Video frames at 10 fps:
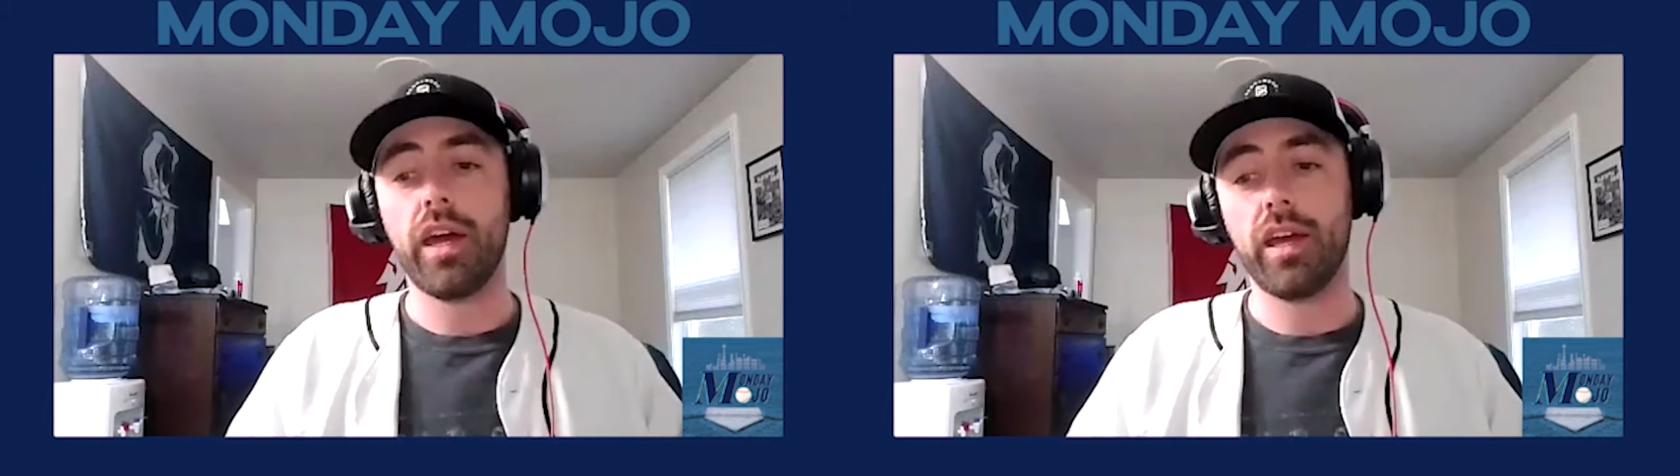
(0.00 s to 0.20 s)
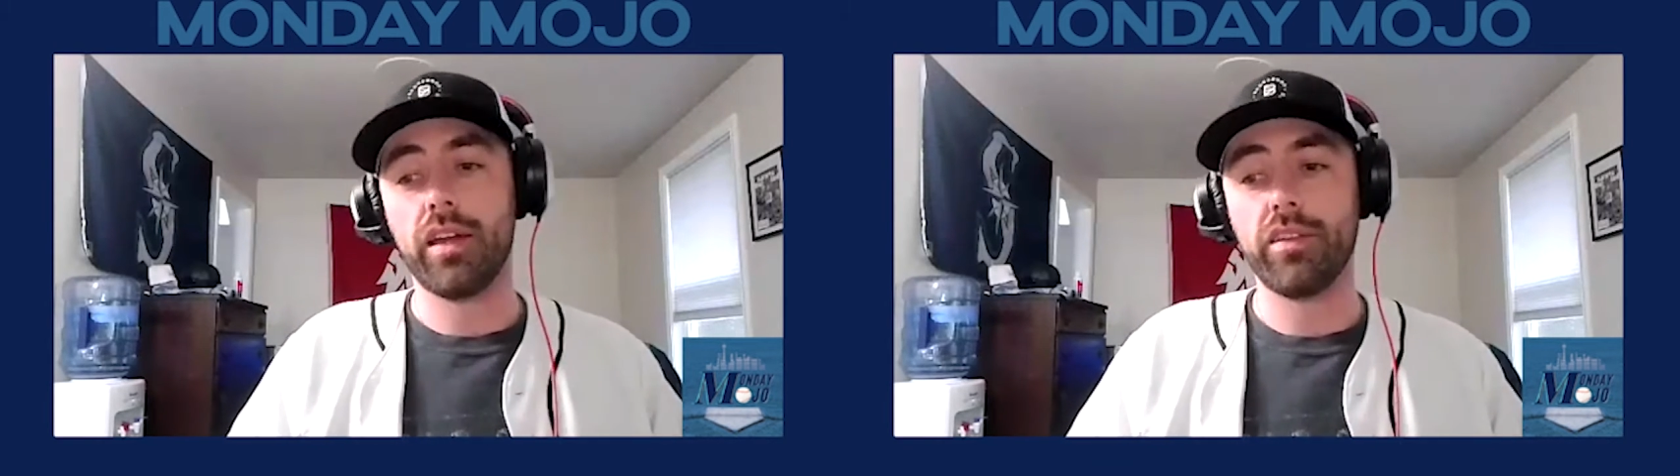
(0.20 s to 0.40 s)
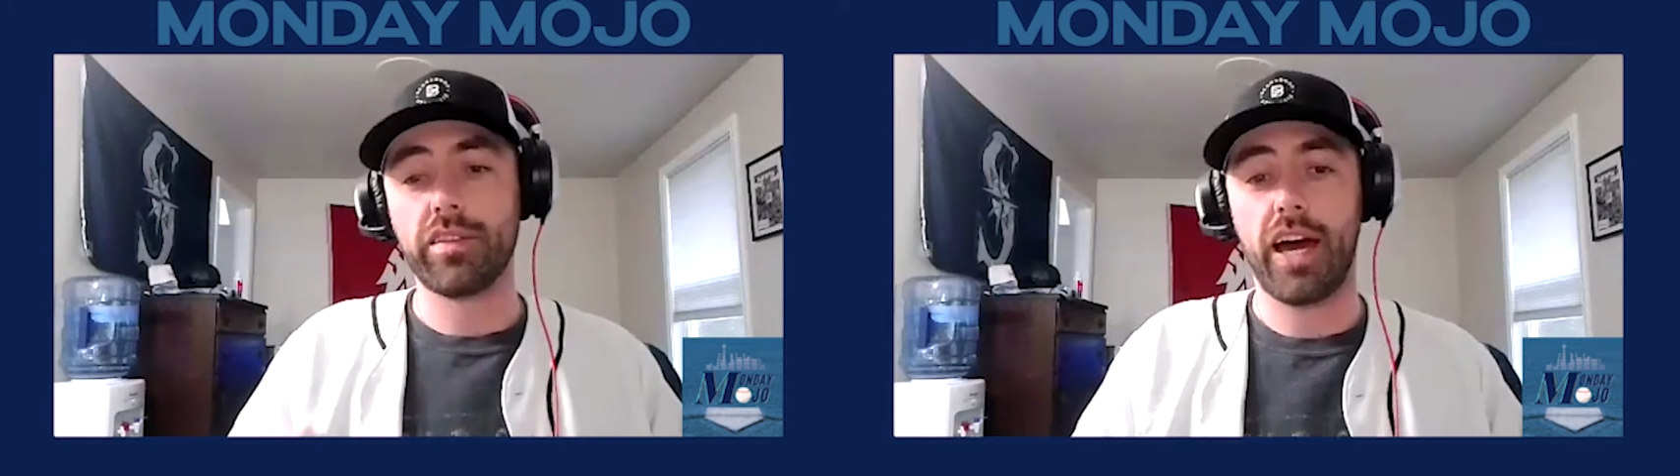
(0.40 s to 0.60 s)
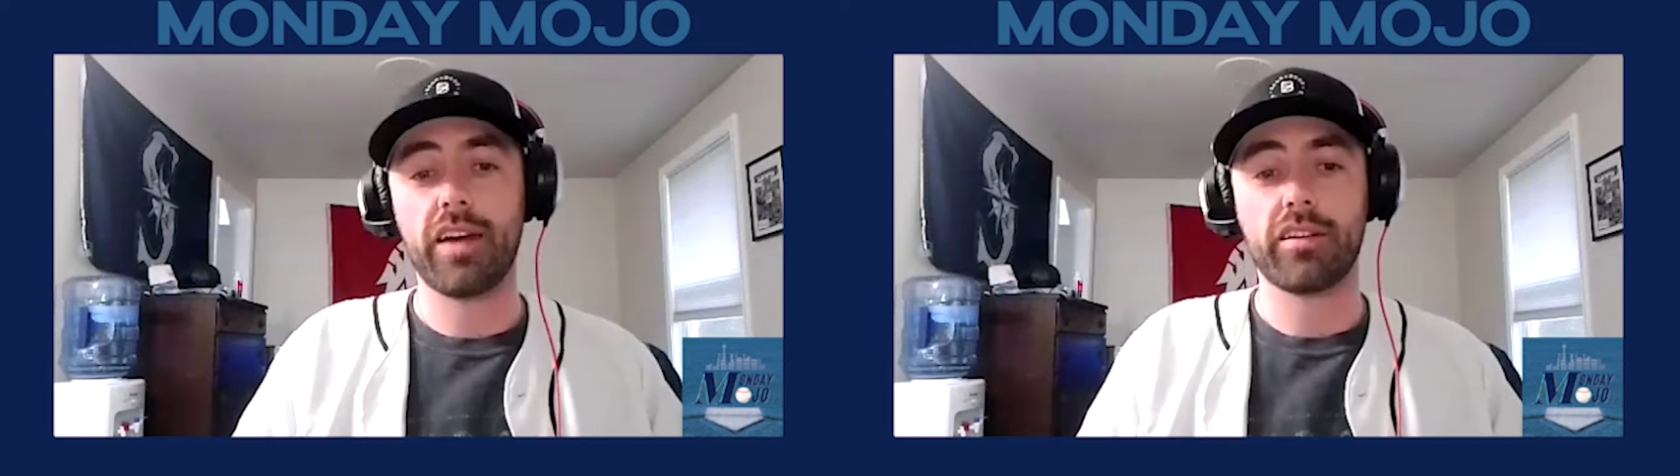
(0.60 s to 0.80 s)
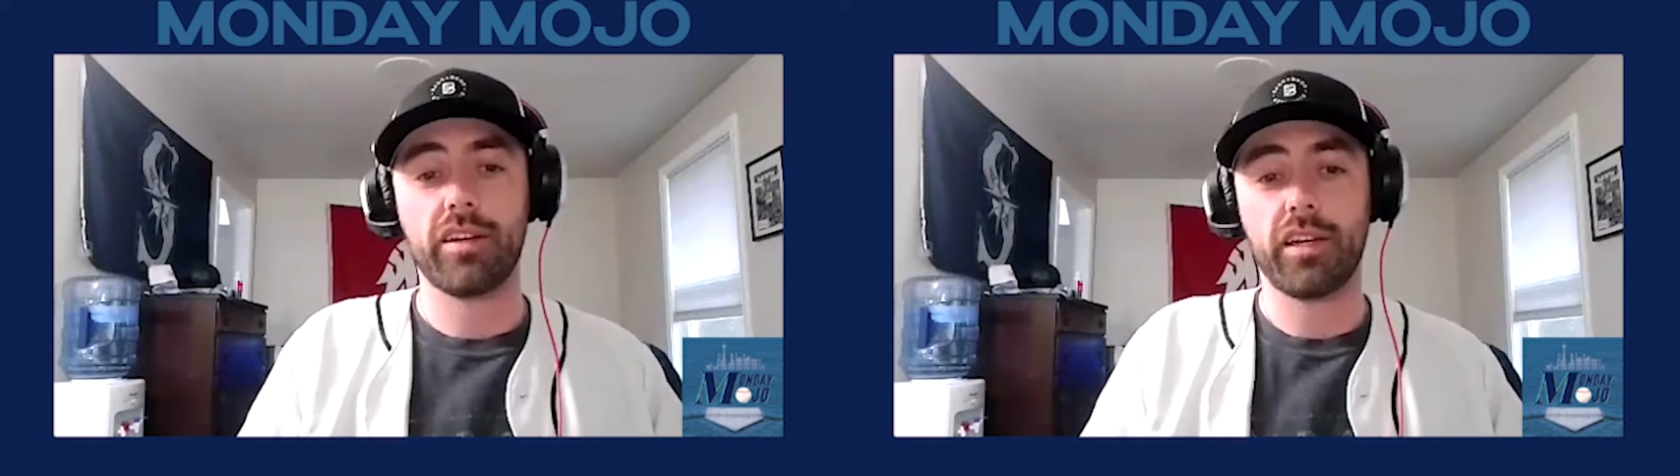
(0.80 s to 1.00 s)
and these
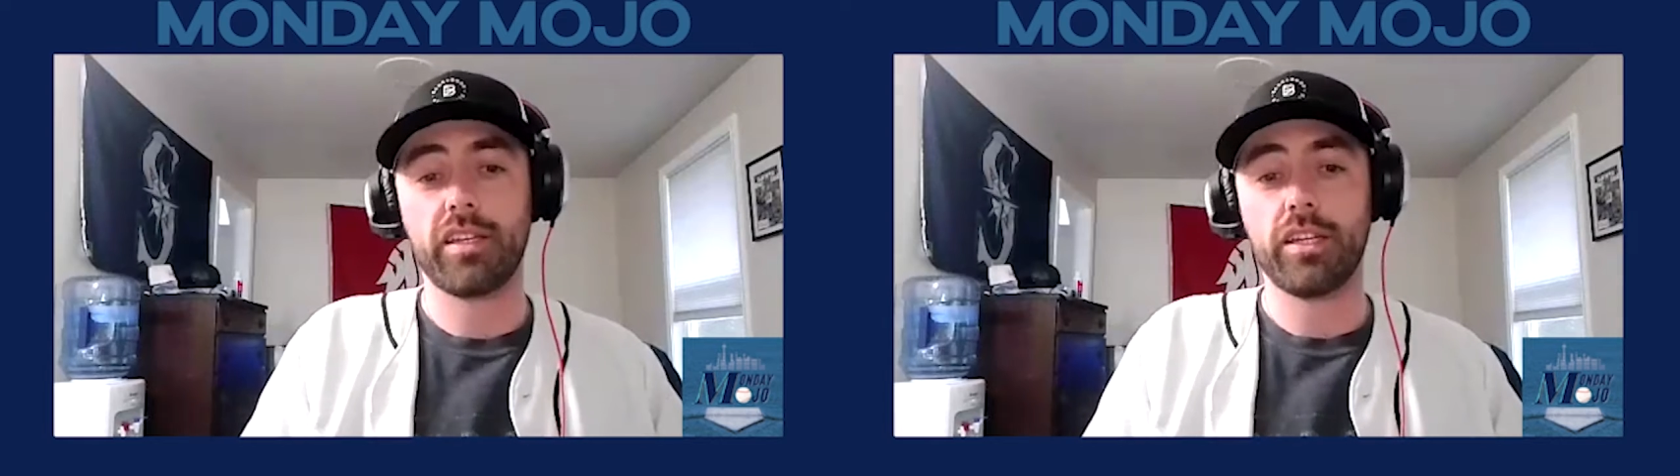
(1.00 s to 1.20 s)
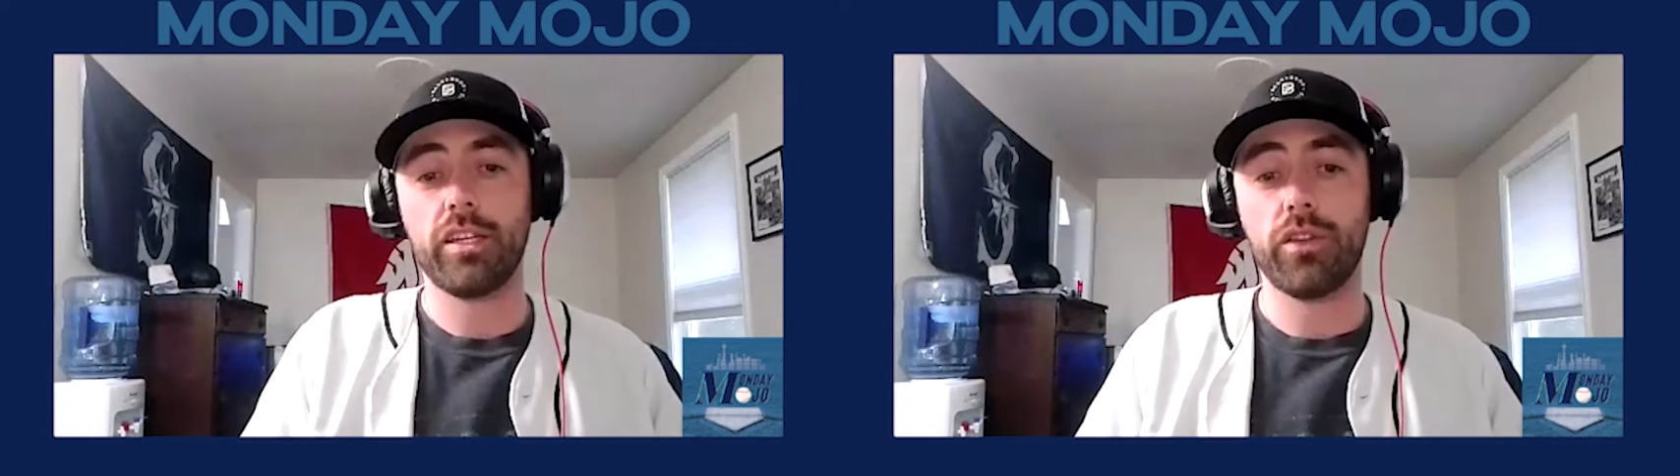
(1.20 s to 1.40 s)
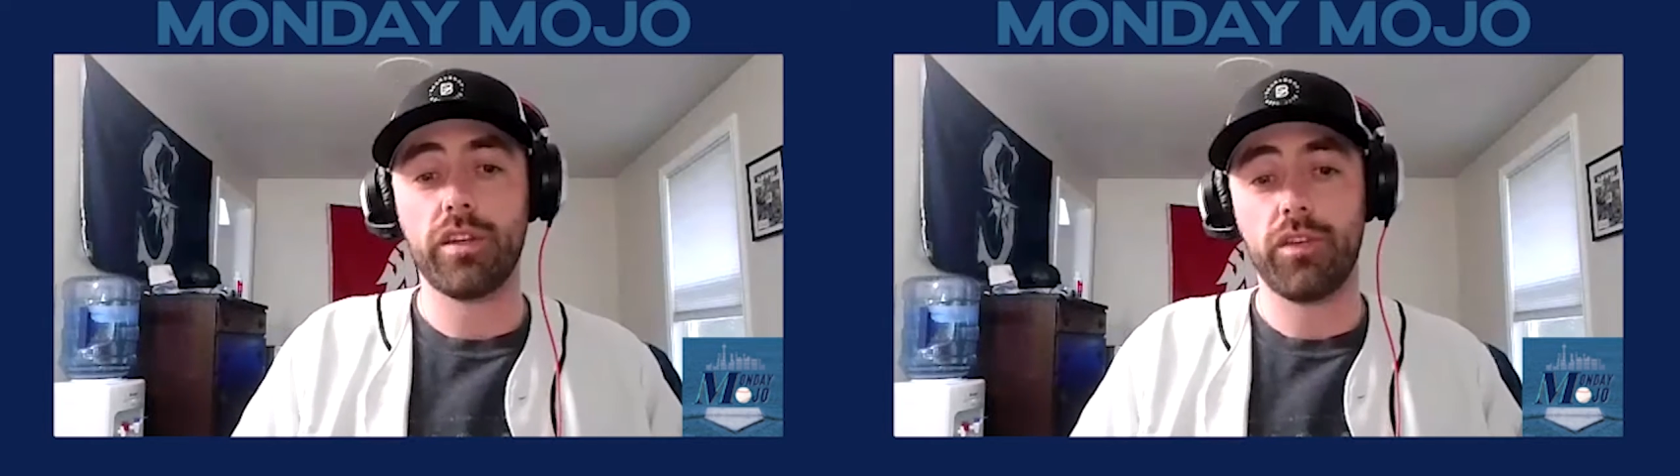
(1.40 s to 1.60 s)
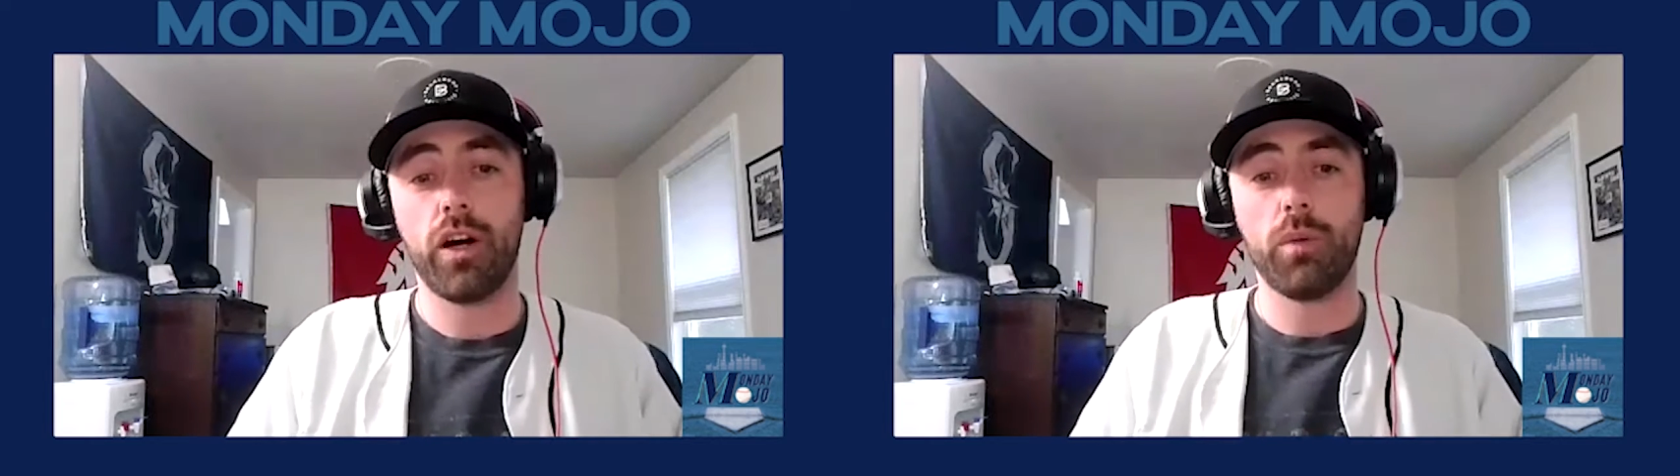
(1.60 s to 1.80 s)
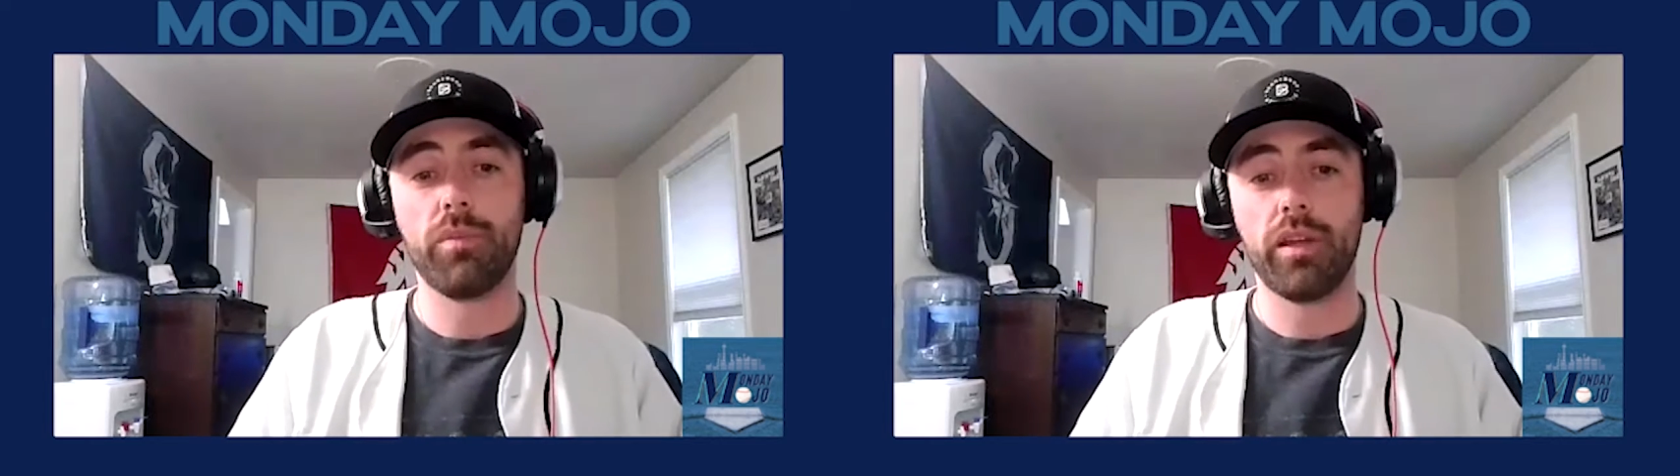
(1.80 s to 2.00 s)
guys can continue the
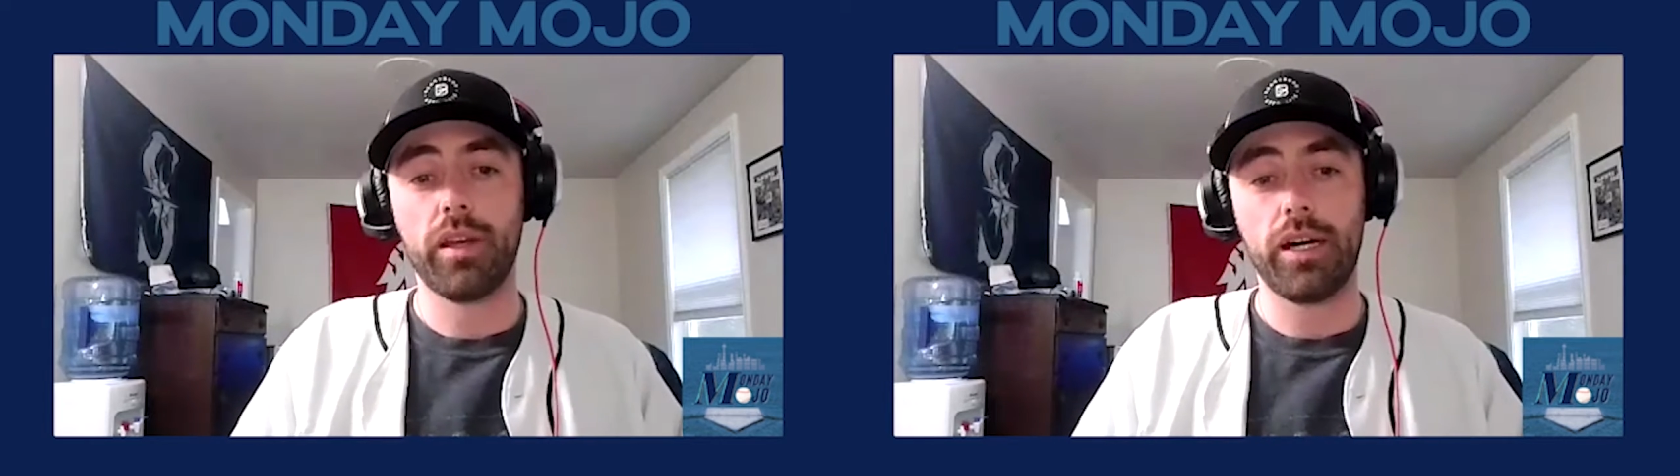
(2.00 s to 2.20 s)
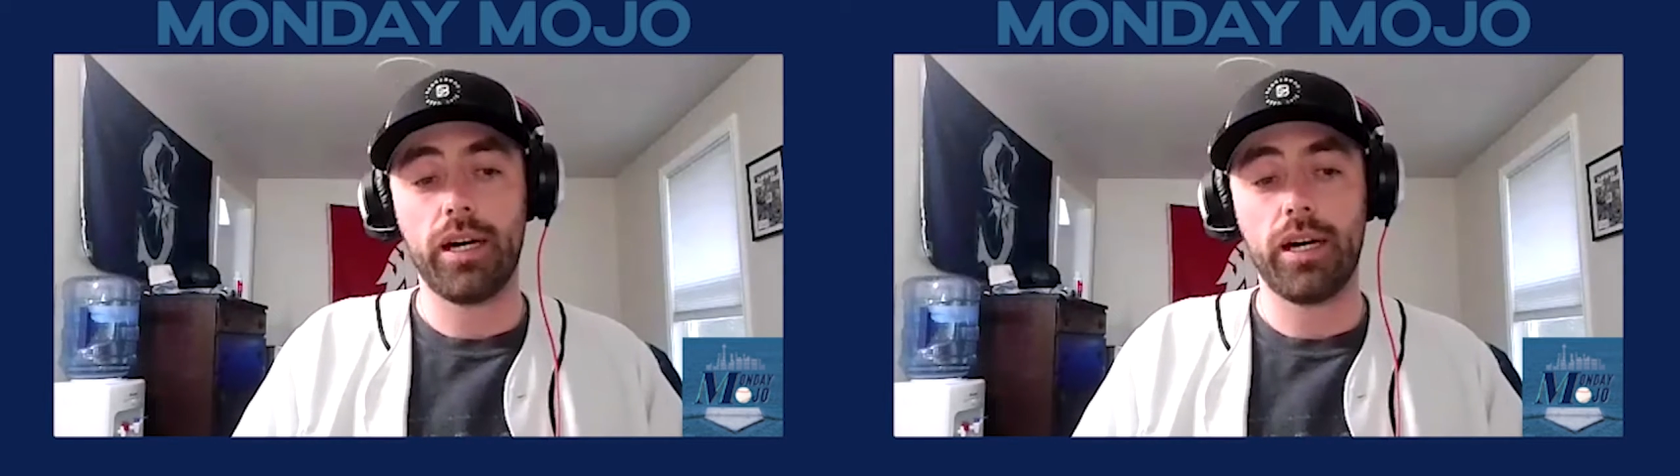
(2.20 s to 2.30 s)
development,